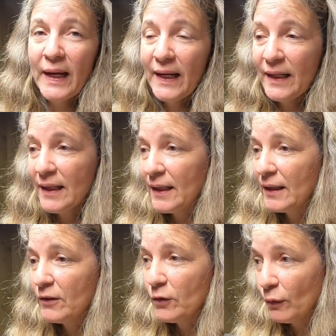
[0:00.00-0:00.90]
made
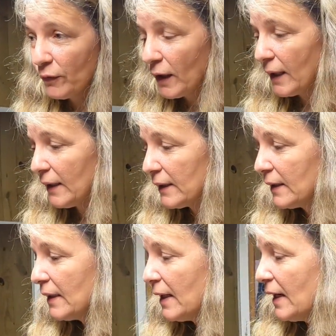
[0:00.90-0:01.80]
so far.
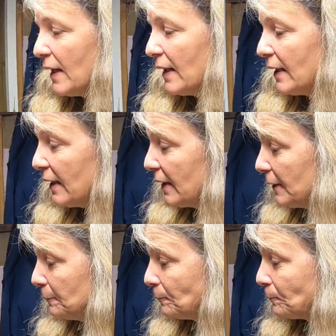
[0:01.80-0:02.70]

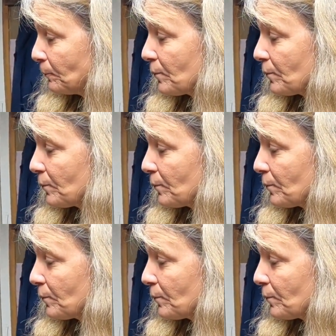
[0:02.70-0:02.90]
Um,